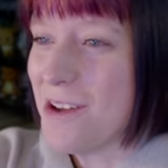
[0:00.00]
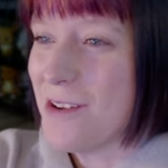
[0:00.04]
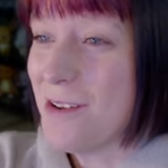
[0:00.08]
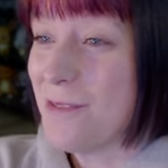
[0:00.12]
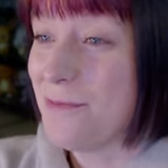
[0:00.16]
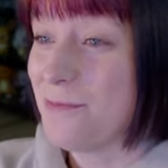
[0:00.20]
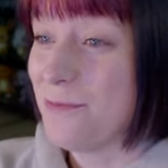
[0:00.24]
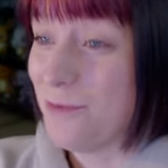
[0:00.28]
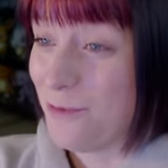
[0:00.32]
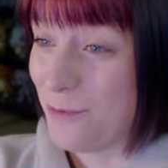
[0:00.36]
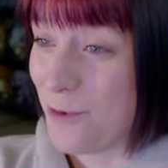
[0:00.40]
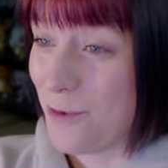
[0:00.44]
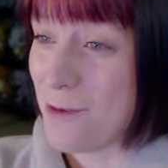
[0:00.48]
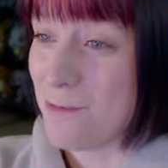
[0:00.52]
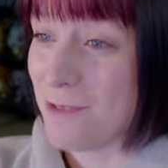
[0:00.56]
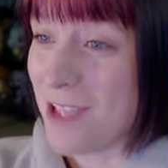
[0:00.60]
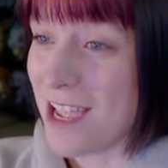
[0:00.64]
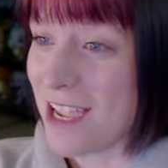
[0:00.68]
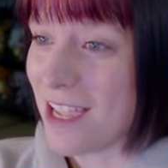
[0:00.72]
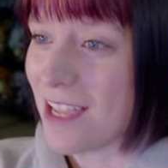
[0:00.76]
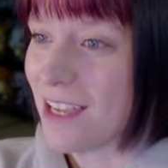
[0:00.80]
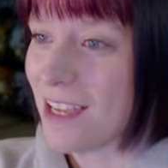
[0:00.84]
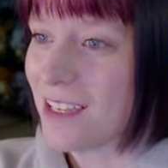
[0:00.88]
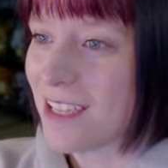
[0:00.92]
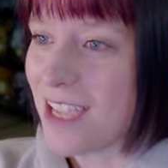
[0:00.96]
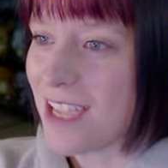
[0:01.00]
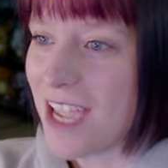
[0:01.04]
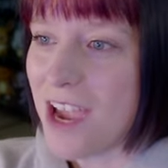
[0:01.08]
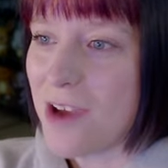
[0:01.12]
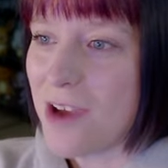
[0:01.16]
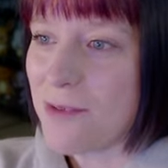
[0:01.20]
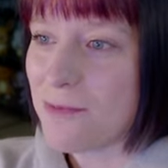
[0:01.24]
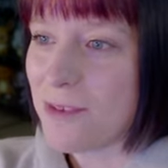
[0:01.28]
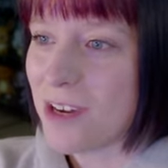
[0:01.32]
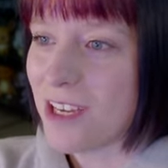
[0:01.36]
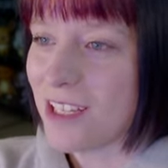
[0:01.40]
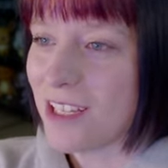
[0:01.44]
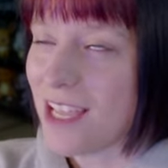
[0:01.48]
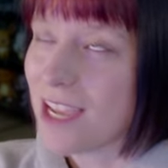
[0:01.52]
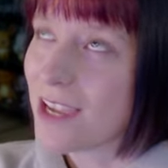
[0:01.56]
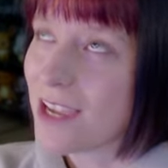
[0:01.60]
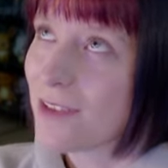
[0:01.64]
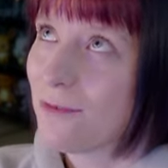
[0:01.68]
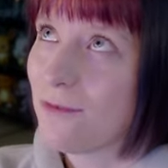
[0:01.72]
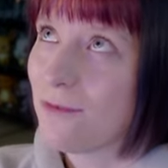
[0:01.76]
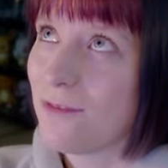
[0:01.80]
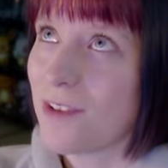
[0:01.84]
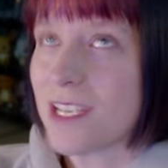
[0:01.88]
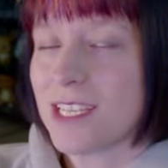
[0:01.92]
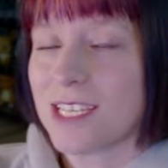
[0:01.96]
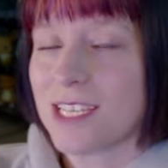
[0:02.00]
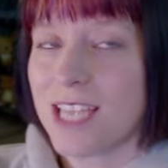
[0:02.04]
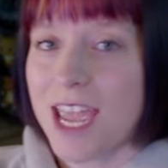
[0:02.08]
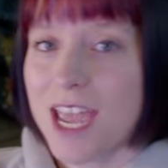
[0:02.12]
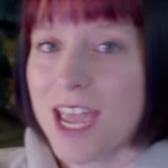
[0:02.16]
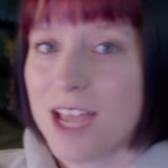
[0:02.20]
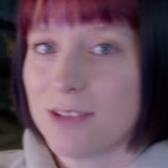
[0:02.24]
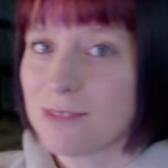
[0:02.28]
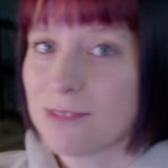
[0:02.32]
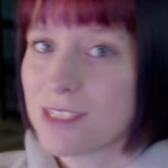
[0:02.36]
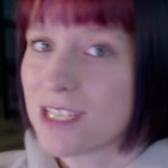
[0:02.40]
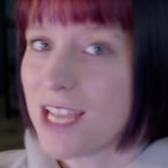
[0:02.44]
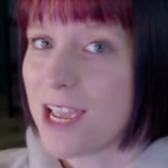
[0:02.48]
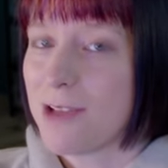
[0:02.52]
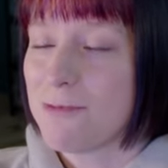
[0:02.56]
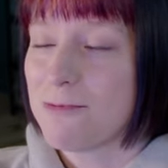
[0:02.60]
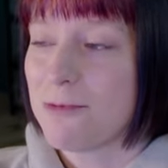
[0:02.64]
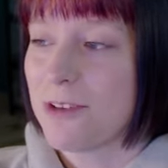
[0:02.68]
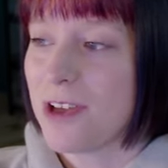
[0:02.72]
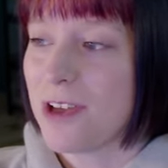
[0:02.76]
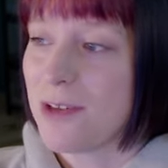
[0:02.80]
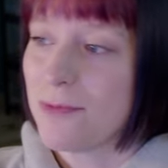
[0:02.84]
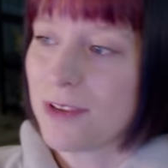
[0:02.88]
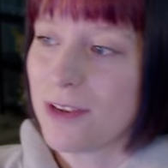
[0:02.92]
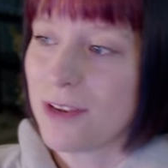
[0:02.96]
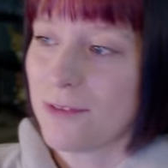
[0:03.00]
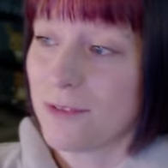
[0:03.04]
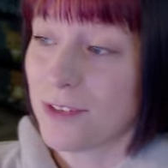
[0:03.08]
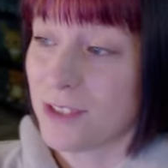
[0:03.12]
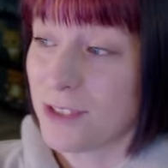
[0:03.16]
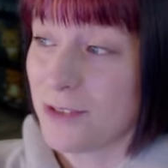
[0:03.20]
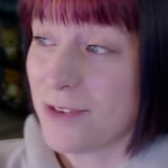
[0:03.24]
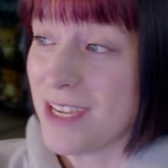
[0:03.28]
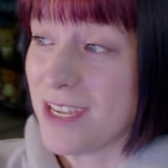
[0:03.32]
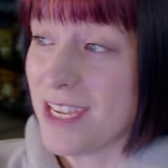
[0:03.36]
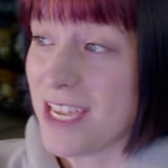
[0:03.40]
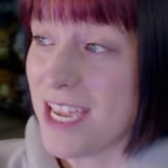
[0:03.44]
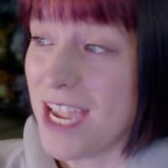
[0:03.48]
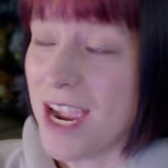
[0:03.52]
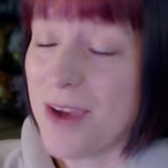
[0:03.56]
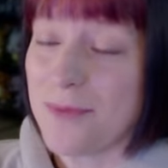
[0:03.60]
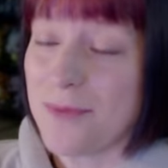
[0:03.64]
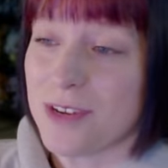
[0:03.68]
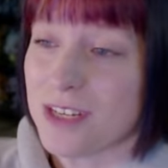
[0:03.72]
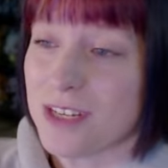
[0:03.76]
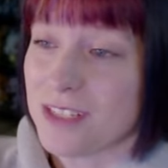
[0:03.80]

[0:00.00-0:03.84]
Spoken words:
from like a camera, like fixed cam standpoint, but if you're doing camera,